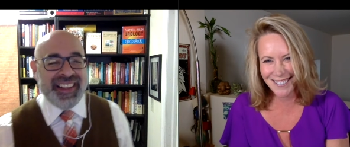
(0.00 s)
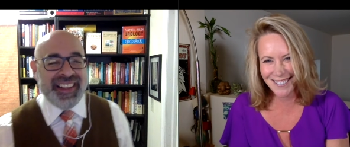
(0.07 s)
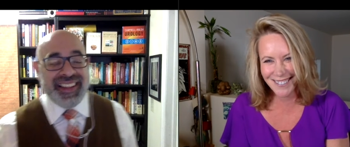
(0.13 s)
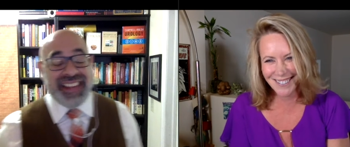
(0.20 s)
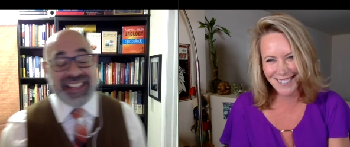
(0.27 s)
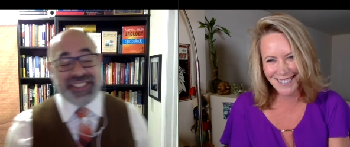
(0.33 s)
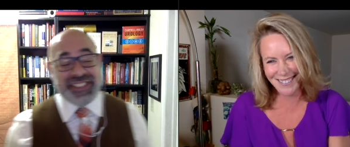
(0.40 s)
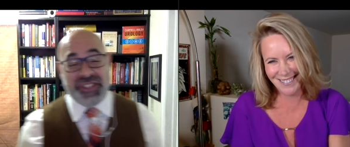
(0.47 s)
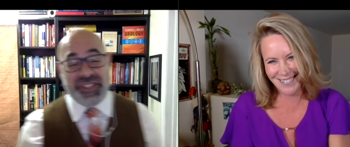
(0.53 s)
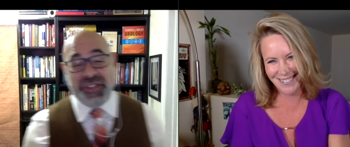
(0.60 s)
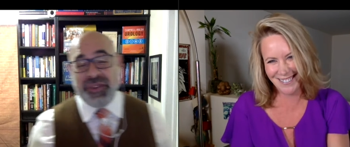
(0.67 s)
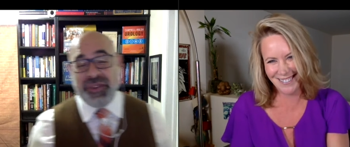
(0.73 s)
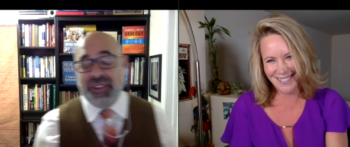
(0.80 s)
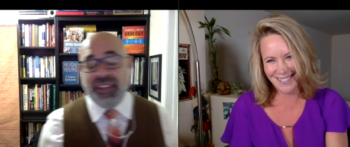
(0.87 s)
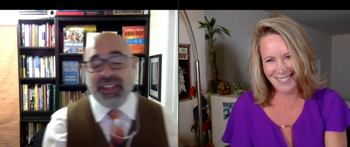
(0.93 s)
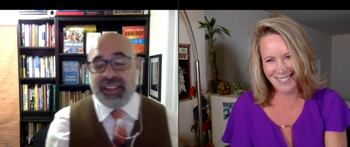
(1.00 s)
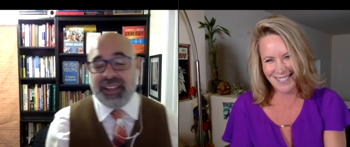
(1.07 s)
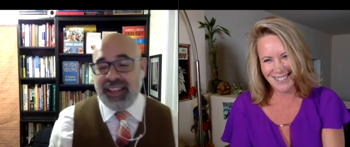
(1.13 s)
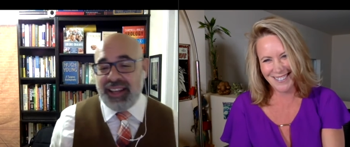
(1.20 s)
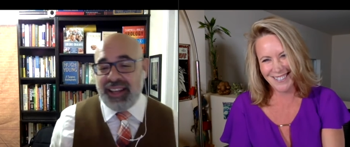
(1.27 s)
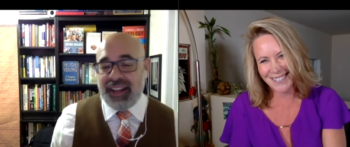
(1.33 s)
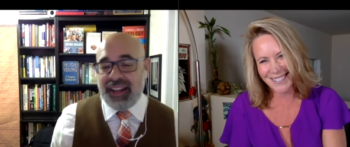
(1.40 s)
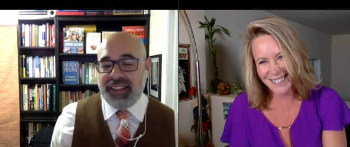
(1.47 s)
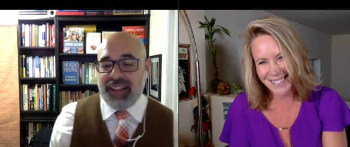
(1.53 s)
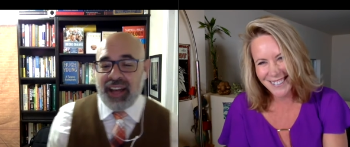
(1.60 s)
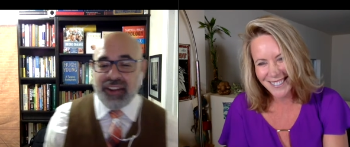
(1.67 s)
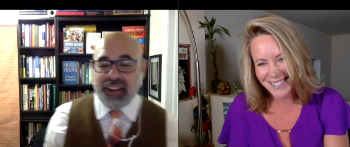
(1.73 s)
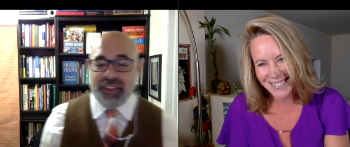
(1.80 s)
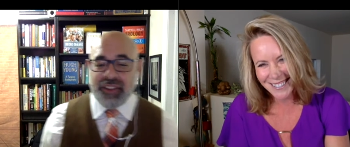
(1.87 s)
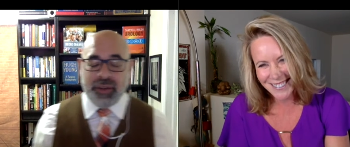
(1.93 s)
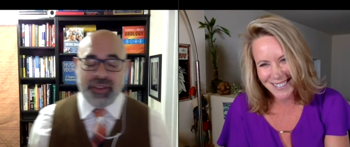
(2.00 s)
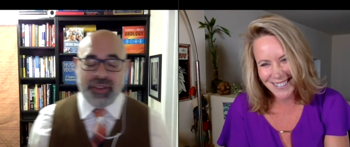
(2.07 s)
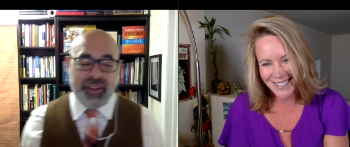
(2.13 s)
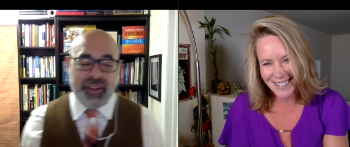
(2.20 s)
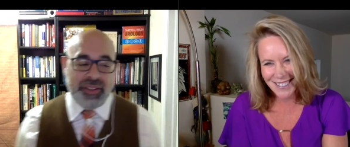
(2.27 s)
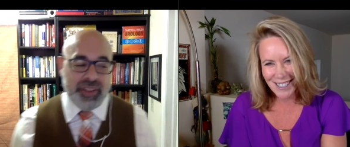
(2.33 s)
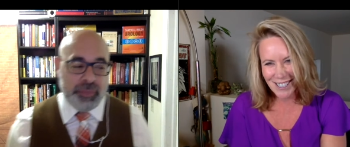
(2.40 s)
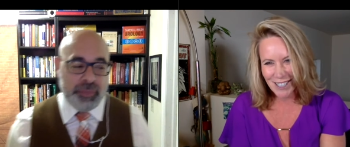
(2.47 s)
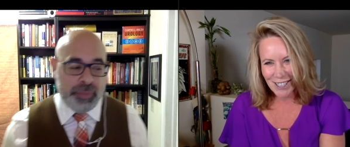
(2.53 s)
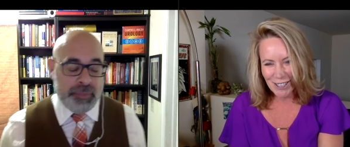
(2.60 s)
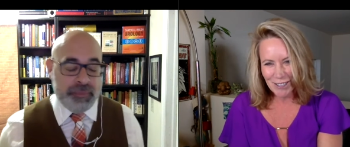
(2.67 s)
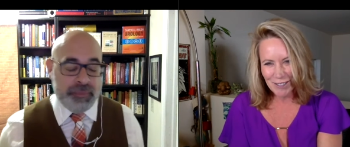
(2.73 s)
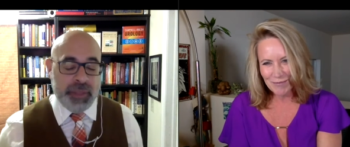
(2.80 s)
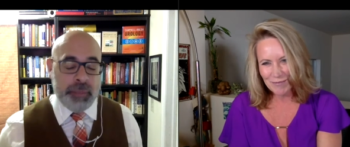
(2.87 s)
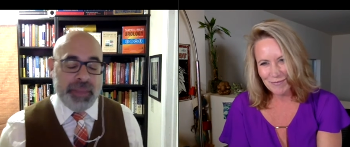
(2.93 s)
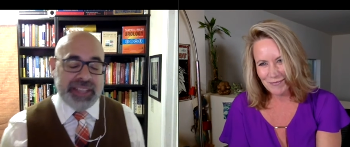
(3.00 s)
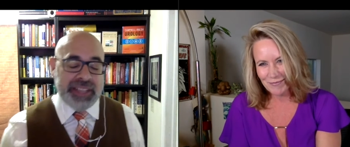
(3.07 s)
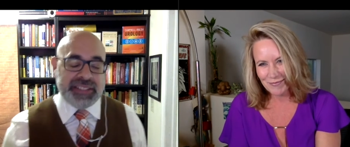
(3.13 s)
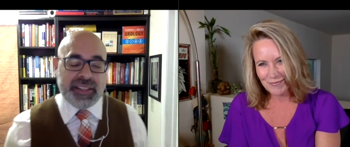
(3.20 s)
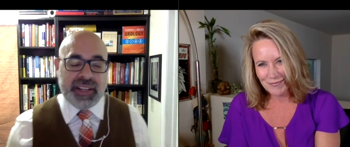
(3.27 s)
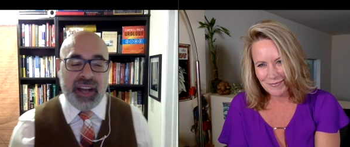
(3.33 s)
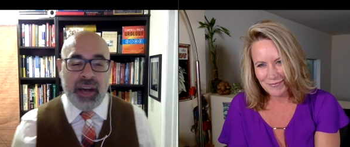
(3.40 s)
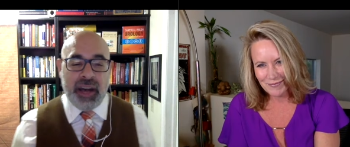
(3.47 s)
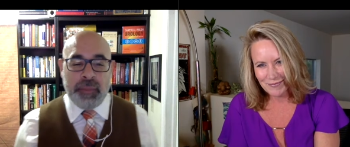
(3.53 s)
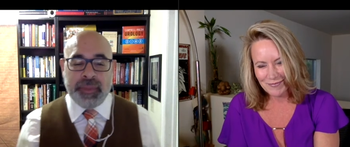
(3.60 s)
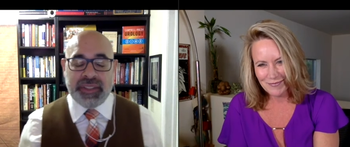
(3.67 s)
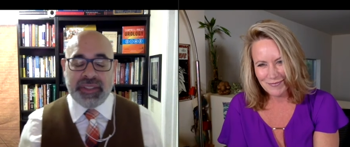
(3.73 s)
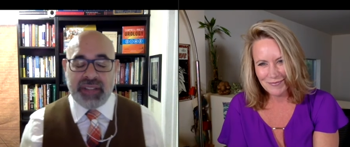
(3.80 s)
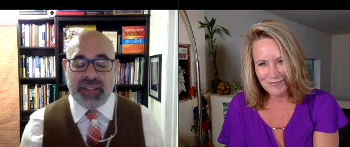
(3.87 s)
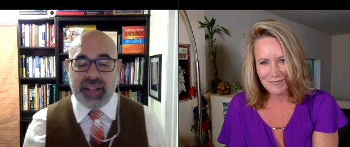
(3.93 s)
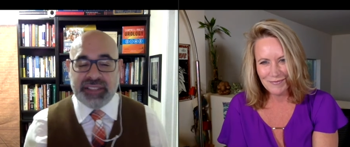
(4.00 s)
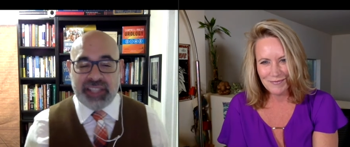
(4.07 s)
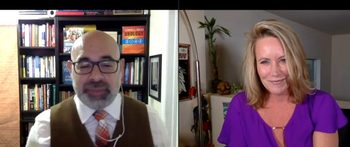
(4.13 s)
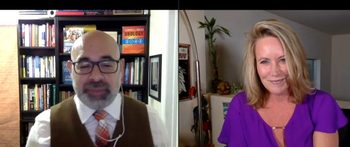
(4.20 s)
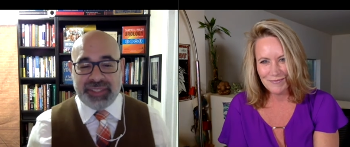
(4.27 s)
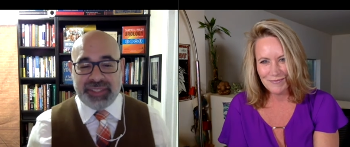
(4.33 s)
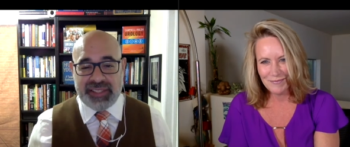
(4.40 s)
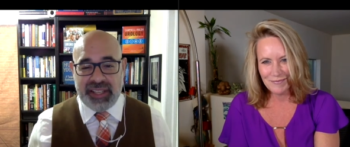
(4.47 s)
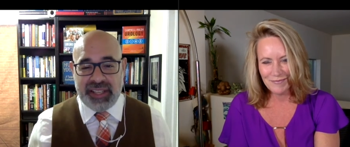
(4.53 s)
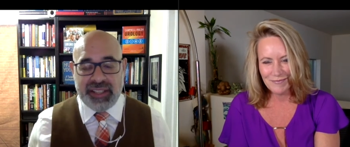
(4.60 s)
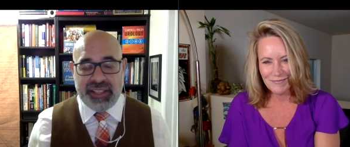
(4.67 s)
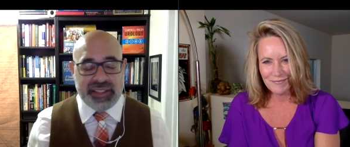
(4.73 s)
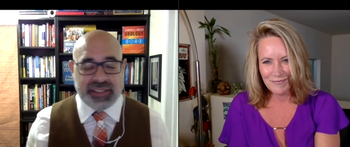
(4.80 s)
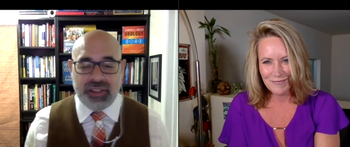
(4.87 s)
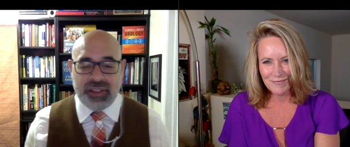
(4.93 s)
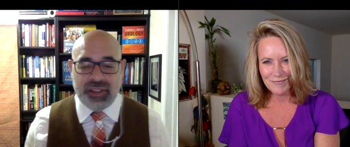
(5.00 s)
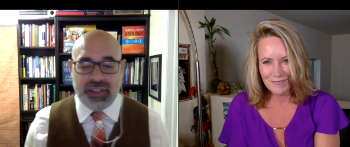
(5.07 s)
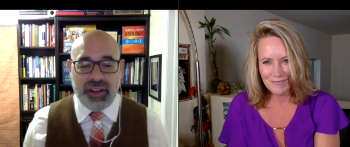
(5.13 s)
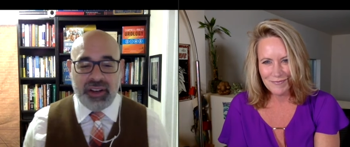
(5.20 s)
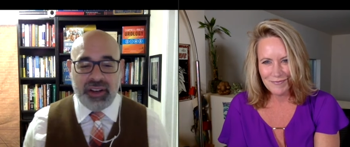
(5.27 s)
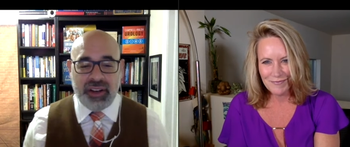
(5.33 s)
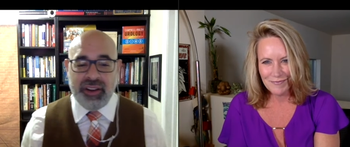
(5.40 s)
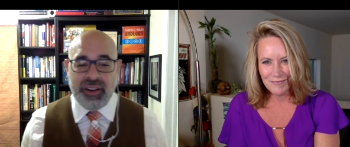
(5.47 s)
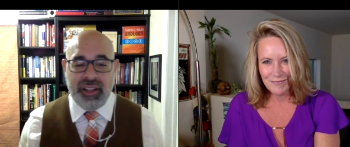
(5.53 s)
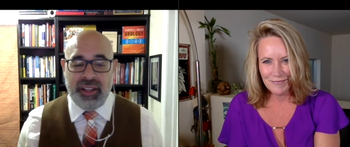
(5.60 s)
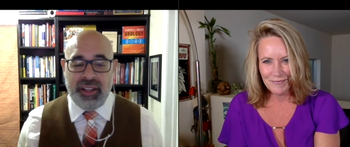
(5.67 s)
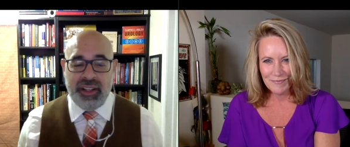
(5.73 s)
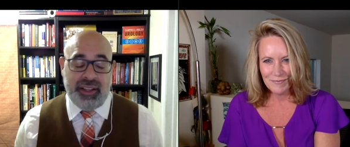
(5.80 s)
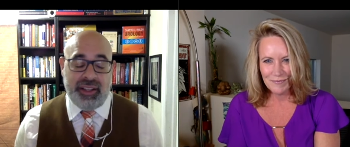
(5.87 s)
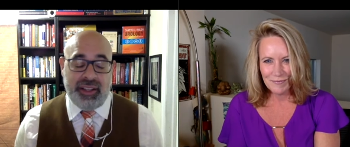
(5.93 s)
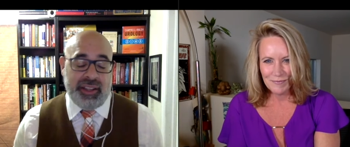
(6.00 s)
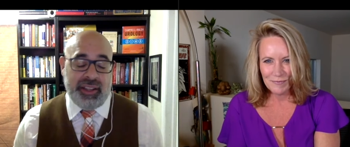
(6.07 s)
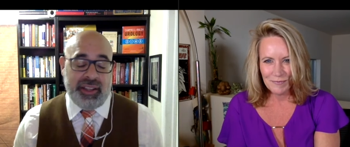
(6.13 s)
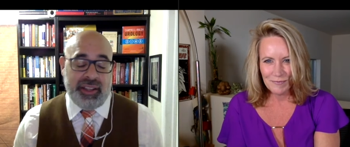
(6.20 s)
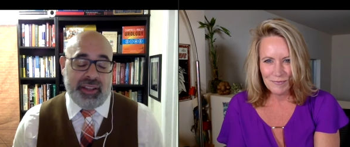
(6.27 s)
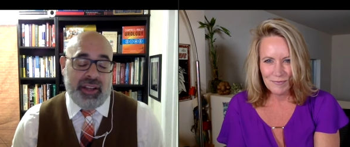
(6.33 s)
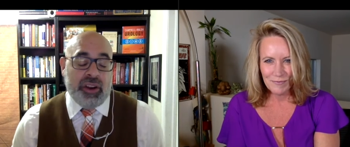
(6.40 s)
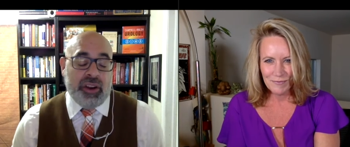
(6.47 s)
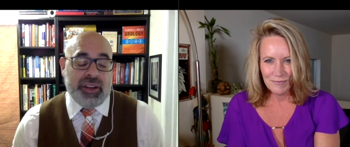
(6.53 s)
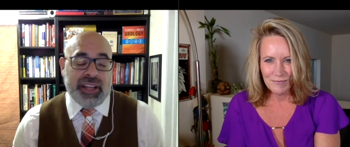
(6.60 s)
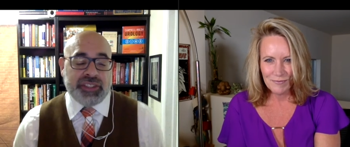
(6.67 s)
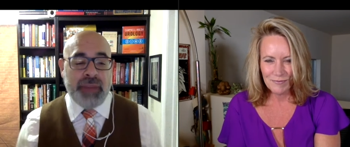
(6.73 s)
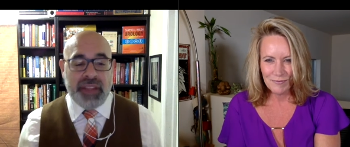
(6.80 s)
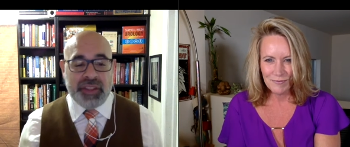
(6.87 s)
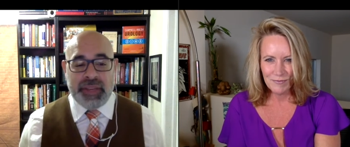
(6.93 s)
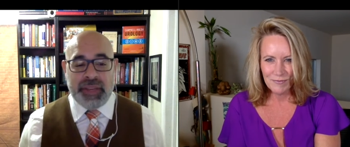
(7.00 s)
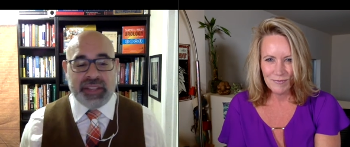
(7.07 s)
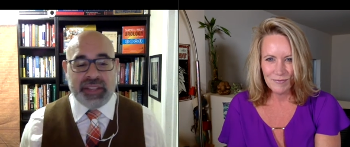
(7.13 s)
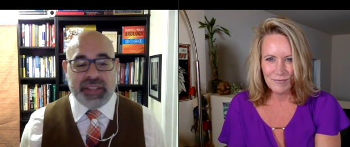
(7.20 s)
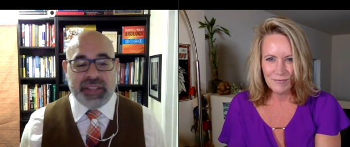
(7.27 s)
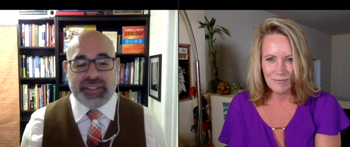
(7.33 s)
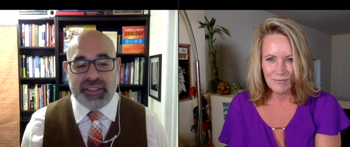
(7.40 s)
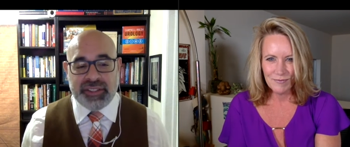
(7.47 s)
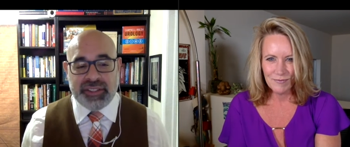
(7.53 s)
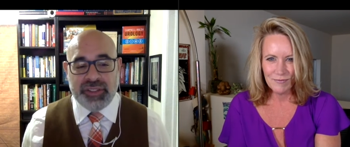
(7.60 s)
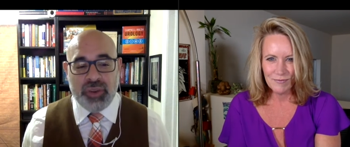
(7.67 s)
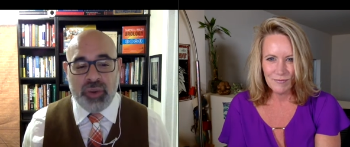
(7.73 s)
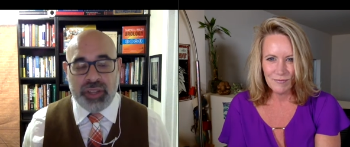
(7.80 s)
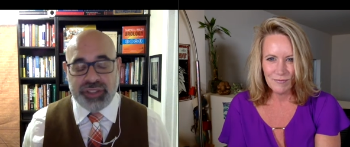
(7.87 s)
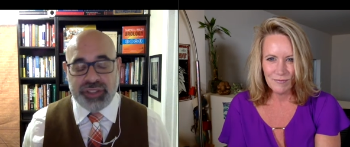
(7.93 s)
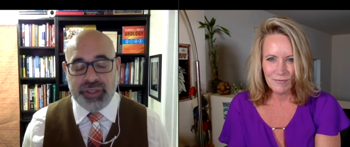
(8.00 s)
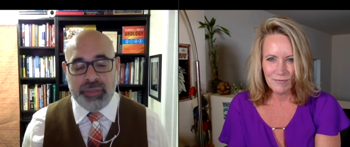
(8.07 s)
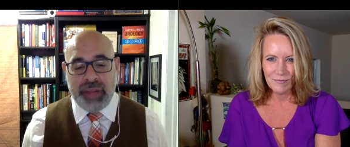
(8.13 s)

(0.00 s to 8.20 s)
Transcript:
Speaker 1: That's true. Look, a lot of the the the, the basic comp concepts and tenets are. Or naturopathic medicine. There's no question